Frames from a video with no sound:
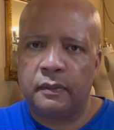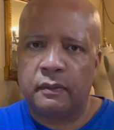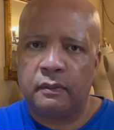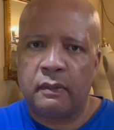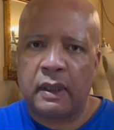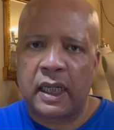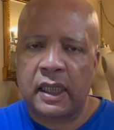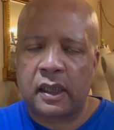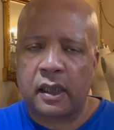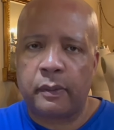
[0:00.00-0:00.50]

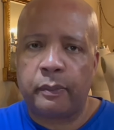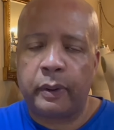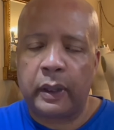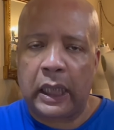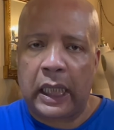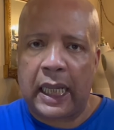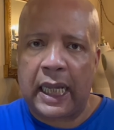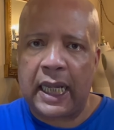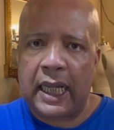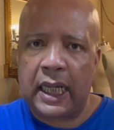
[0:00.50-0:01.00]
my
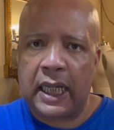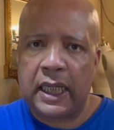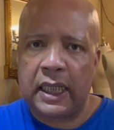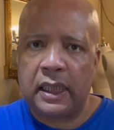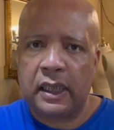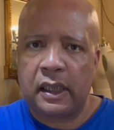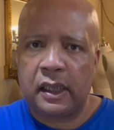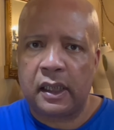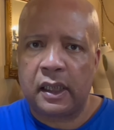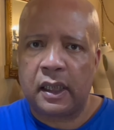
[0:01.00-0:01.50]

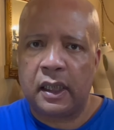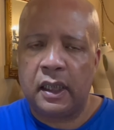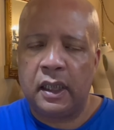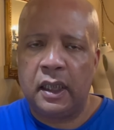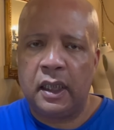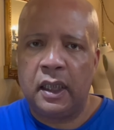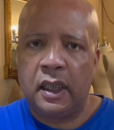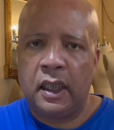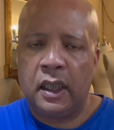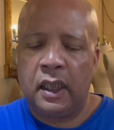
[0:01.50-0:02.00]
supplies
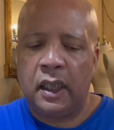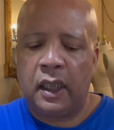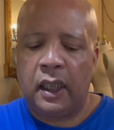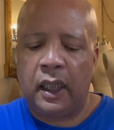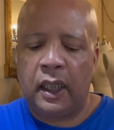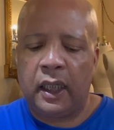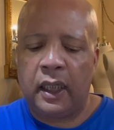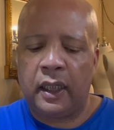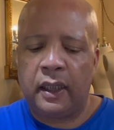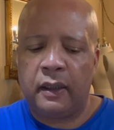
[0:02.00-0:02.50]

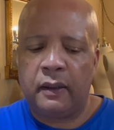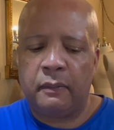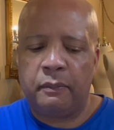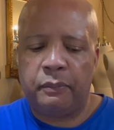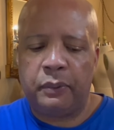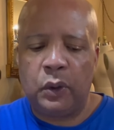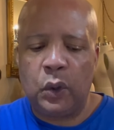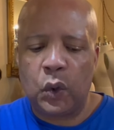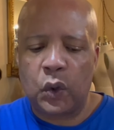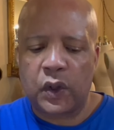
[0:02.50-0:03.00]

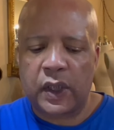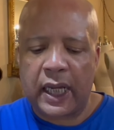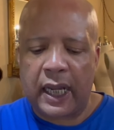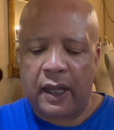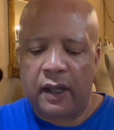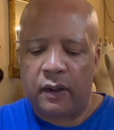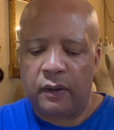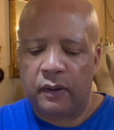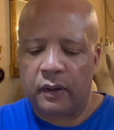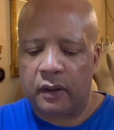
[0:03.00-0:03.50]
and pulls
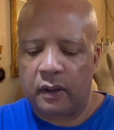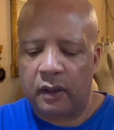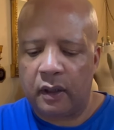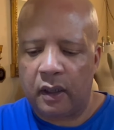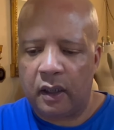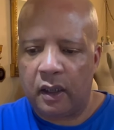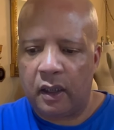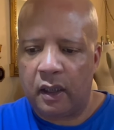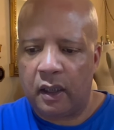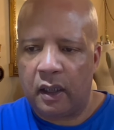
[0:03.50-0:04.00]
out
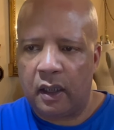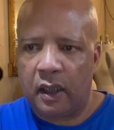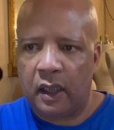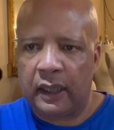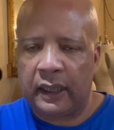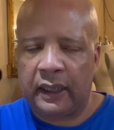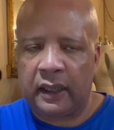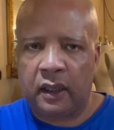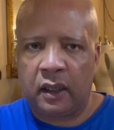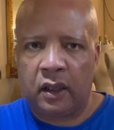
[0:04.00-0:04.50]

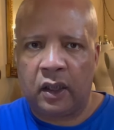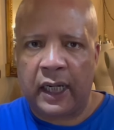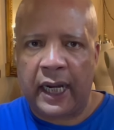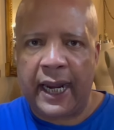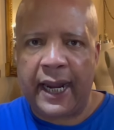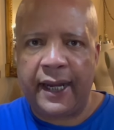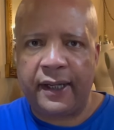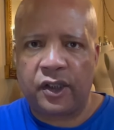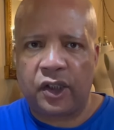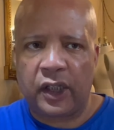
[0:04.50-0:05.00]
a
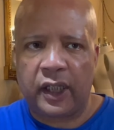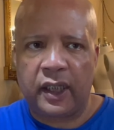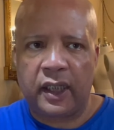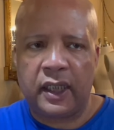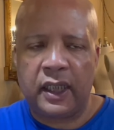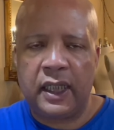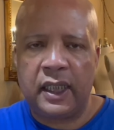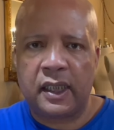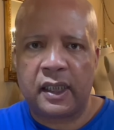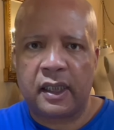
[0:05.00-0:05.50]
gadget
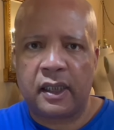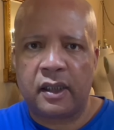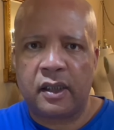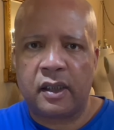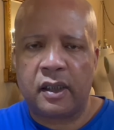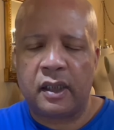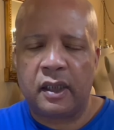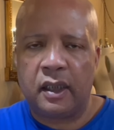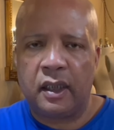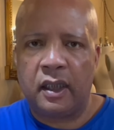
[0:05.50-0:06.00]
and he
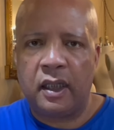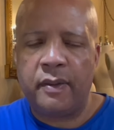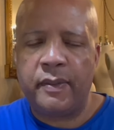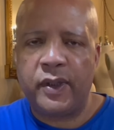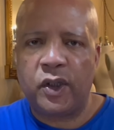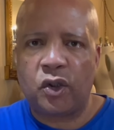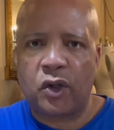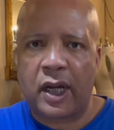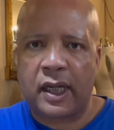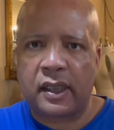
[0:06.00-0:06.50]
says, "Let
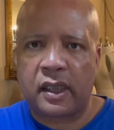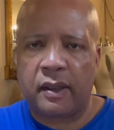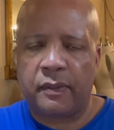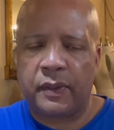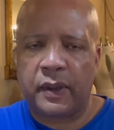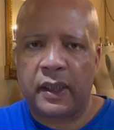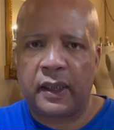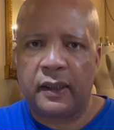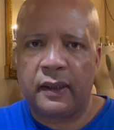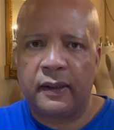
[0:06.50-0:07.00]
me try
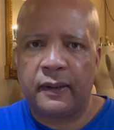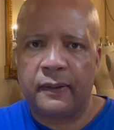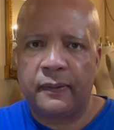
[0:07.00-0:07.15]
something."